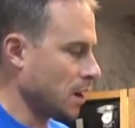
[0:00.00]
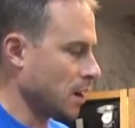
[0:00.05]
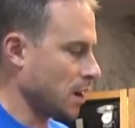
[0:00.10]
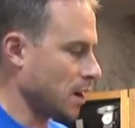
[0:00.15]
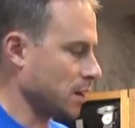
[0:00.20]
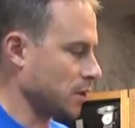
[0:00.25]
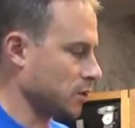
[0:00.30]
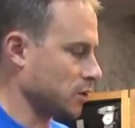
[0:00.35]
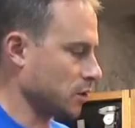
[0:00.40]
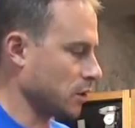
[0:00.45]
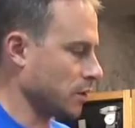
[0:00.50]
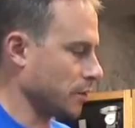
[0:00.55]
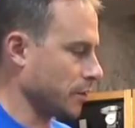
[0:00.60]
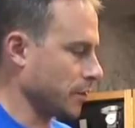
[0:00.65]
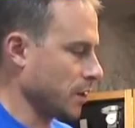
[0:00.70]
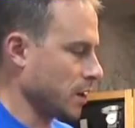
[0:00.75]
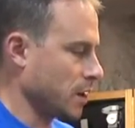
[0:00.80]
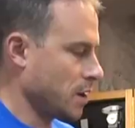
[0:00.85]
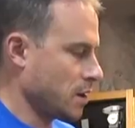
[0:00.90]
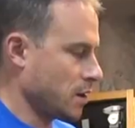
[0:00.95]
uh, sort
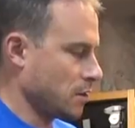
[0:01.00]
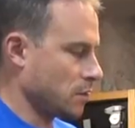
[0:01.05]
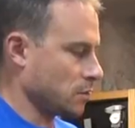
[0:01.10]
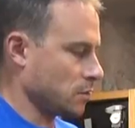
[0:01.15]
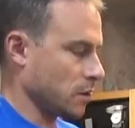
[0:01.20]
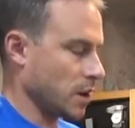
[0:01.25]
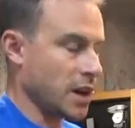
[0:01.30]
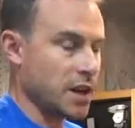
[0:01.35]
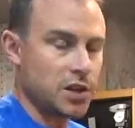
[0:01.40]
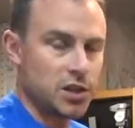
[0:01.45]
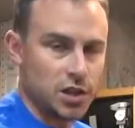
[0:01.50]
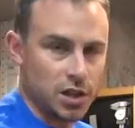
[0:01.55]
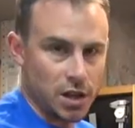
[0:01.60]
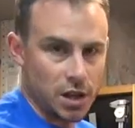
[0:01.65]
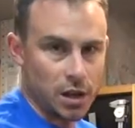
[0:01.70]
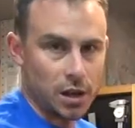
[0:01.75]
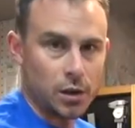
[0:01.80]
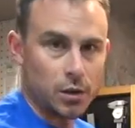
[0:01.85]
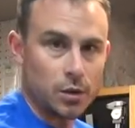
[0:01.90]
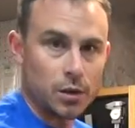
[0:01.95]
of
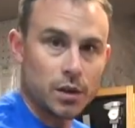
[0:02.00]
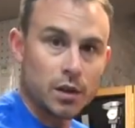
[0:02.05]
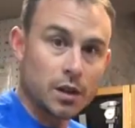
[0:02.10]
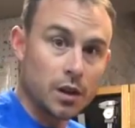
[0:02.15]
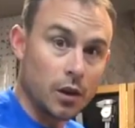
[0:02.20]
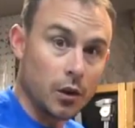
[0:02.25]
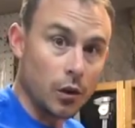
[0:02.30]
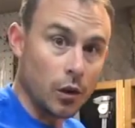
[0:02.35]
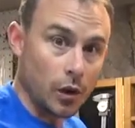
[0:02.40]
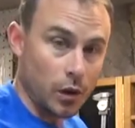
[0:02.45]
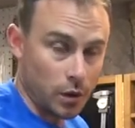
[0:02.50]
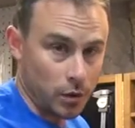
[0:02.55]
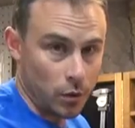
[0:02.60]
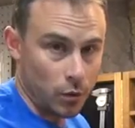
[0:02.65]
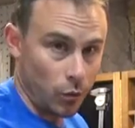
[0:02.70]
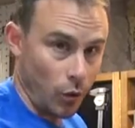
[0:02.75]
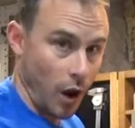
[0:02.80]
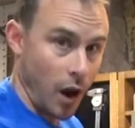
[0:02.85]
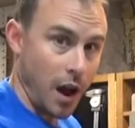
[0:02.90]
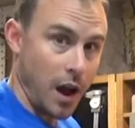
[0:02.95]
ratio
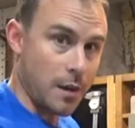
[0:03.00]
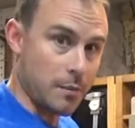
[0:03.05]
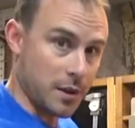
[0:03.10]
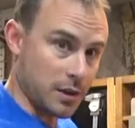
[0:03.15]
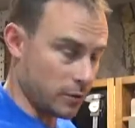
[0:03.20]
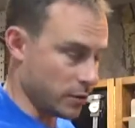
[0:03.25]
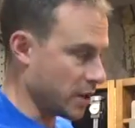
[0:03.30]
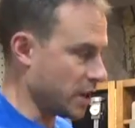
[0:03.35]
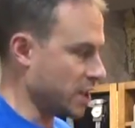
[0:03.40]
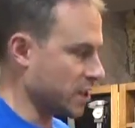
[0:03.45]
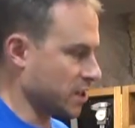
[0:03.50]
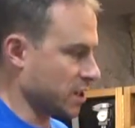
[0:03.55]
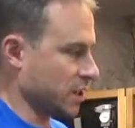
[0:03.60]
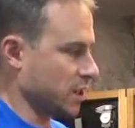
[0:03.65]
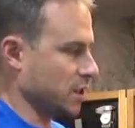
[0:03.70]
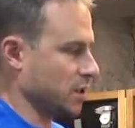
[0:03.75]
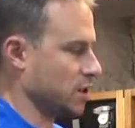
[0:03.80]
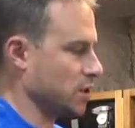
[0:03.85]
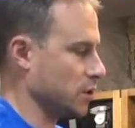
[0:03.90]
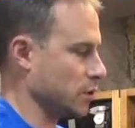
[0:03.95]
or rhyme and
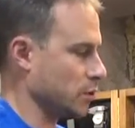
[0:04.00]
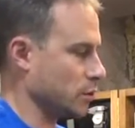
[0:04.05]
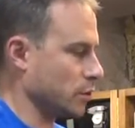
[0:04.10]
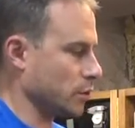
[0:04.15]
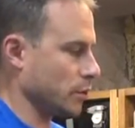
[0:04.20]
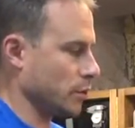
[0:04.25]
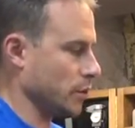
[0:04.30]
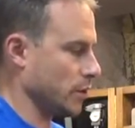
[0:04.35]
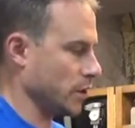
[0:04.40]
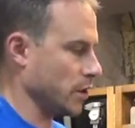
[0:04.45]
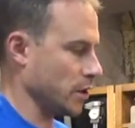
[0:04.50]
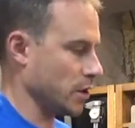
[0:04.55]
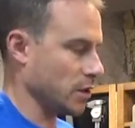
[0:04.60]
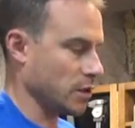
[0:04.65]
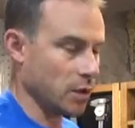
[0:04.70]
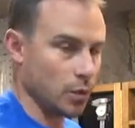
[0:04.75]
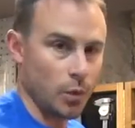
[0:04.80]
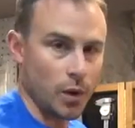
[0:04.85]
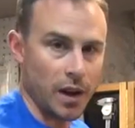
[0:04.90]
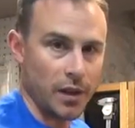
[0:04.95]
reason to
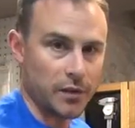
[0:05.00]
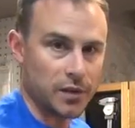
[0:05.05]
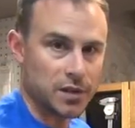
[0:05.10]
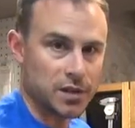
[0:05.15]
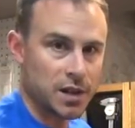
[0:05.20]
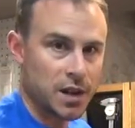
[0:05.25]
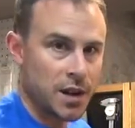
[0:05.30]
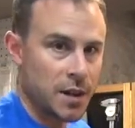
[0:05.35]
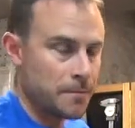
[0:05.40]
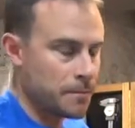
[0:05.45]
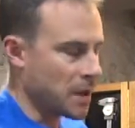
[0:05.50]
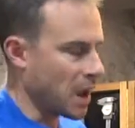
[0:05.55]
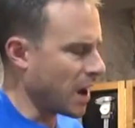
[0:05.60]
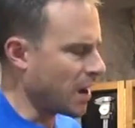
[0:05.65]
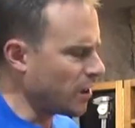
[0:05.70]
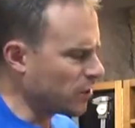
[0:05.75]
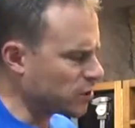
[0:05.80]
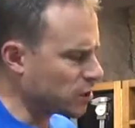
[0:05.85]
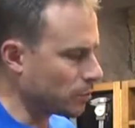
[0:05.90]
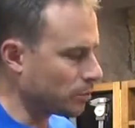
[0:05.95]
the, the widths.
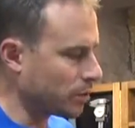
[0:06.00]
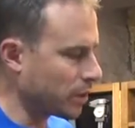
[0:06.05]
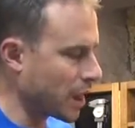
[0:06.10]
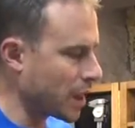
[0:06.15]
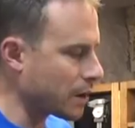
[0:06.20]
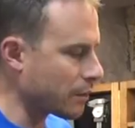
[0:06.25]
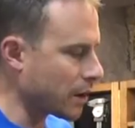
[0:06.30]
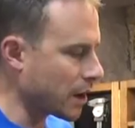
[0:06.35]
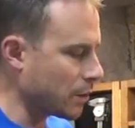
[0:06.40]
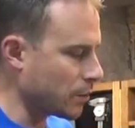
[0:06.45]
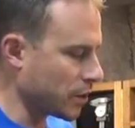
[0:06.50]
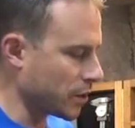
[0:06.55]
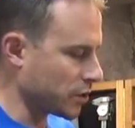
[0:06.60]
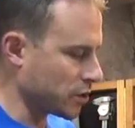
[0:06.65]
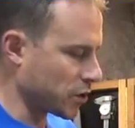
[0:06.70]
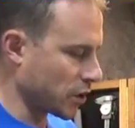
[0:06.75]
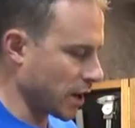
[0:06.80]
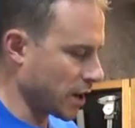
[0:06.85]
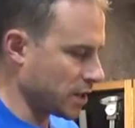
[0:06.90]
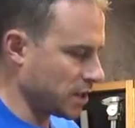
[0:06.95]
I also played around
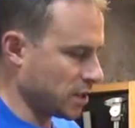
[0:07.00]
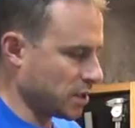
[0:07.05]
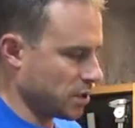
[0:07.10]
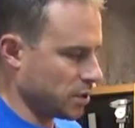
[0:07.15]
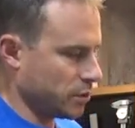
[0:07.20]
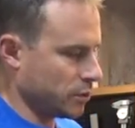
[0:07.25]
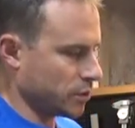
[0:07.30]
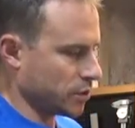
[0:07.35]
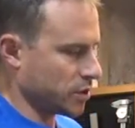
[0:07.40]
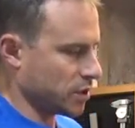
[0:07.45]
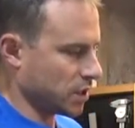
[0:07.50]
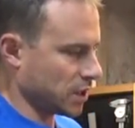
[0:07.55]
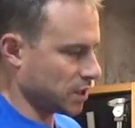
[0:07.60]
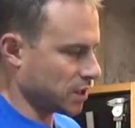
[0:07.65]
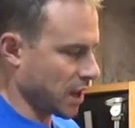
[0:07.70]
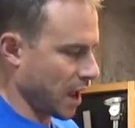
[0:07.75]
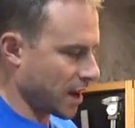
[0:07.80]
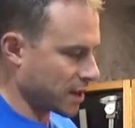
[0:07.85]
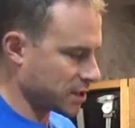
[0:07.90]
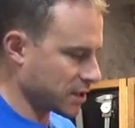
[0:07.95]
with trying to use the
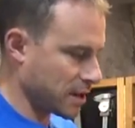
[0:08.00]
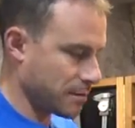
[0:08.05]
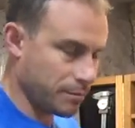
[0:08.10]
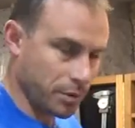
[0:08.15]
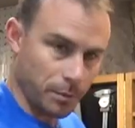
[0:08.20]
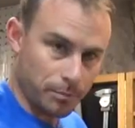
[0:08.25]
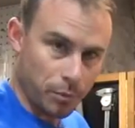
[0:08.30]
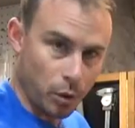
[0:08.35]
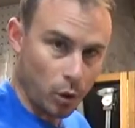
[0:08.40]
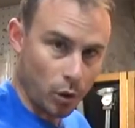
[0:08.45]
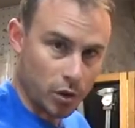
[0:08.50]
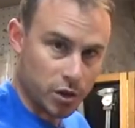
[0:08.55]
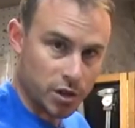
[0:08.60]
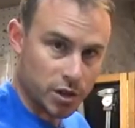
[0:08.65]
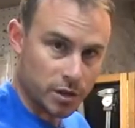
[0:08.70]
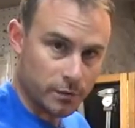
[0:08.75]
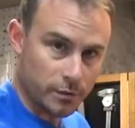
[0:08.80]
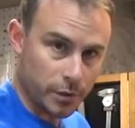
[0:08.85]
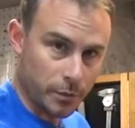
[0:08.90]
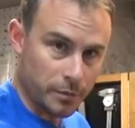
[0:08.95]
exact same
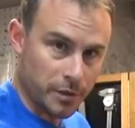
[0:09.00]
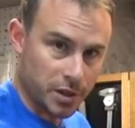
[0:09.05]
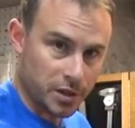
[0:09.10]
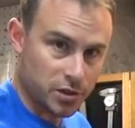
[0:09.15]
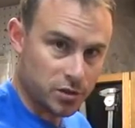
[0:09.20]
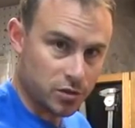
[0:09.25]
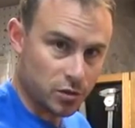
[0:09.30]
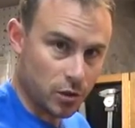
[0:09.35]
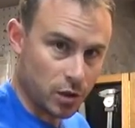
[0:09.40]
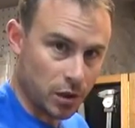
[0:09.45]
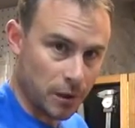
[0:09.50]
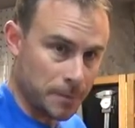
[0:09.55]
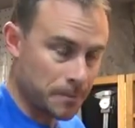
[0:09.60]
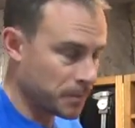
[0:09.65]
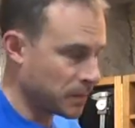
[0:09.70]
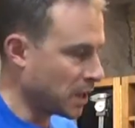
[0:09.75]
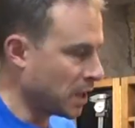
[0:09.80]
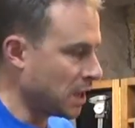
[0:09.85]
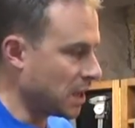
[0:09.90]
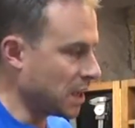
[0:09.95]
proportion from this drawer
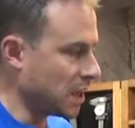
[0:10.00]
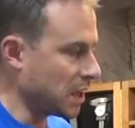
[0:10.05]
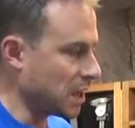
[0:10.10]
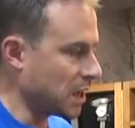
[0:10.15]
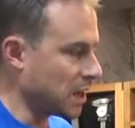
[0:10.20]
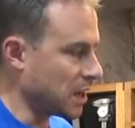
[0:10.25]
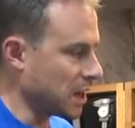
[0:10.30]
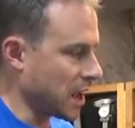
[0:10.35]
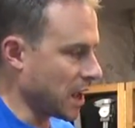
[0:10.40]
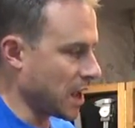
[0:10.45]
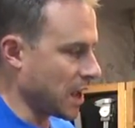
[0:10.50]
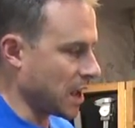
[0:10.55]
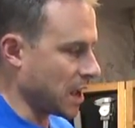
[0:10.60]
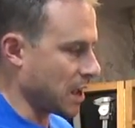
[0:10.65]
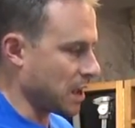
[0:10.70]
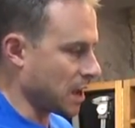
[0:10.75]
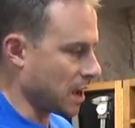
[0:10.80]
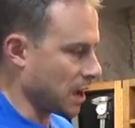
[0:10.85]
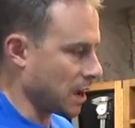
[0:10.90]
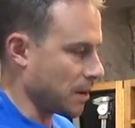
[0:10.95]
in
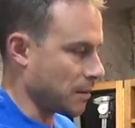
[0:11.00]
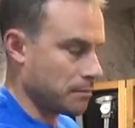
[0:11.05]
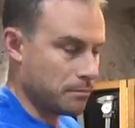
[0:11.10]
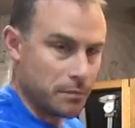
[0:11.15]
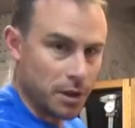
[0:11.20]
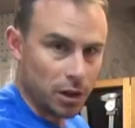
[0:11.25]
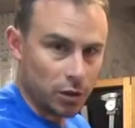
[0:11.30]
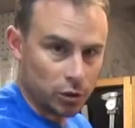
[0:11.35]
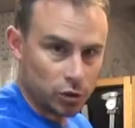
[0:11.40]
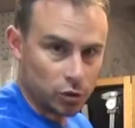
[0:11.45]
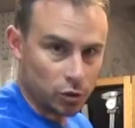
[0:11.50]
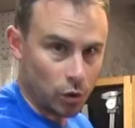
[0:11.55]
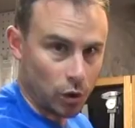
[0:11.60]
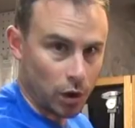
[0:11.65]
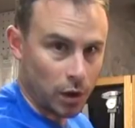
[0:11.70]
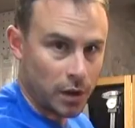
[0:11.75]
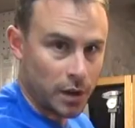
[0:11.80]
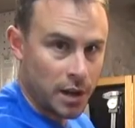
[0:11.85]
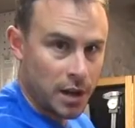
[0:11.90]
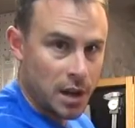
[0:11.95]
a uh, middle
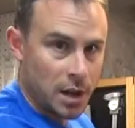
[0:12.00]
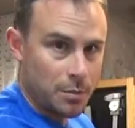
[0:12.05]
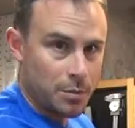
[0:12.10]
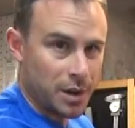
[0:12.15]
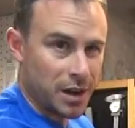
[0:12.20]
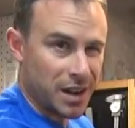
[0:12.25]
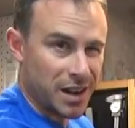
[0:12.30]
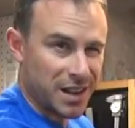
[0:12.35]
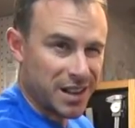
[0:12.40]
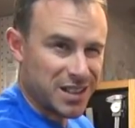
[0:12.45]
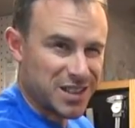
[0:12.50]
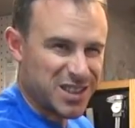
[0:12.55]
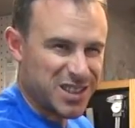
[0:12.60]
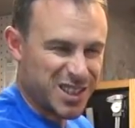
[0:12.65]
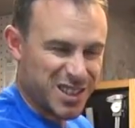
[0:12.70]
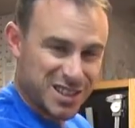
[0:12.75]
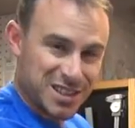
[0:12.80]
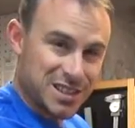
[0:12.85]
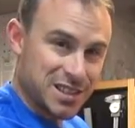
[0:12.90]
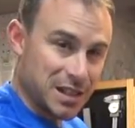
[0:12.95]
drawer, but it
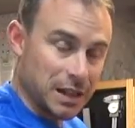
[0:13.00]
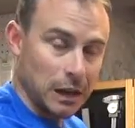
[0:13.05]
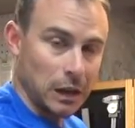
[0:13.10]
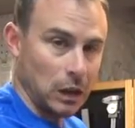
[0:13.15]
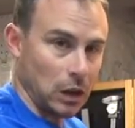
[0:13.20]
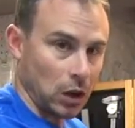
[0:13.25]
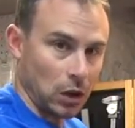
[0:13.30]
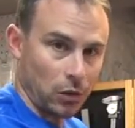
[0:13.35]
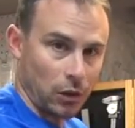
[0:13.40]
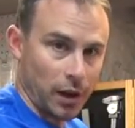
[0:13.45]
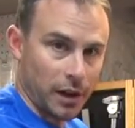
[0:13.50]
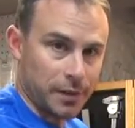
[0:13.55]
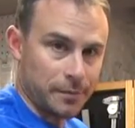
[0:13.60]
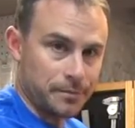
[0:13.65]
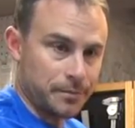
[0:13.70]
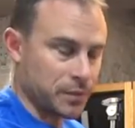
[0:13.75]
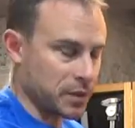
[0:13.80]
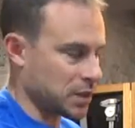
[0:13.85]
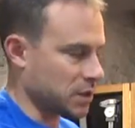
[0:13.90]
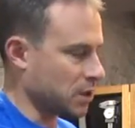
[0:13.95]
just didn't look
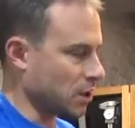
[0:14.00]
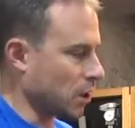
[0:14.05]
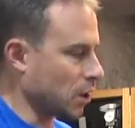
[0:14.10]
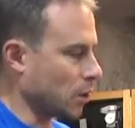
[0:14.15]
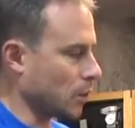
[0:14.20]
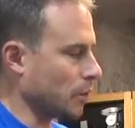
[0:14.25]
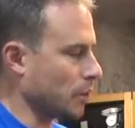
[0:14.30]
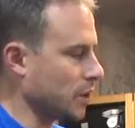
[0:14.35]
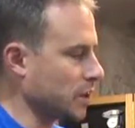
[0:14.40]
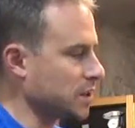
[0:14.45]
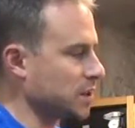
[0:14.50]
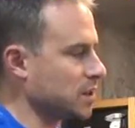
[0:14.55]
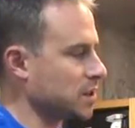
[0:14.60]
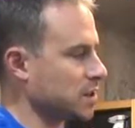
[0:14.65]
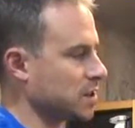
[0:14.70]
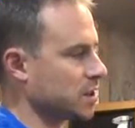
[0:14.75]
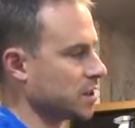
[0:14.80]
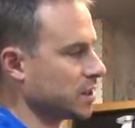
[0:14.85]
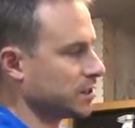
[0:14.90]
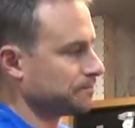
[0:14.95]
right. So this
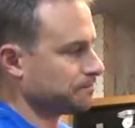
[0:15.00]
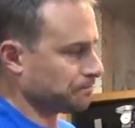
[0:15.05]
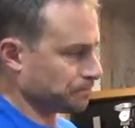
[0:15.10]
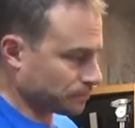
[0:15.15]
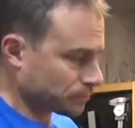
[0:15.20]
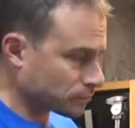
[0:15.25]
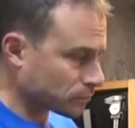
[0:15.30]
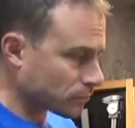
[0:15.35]
is the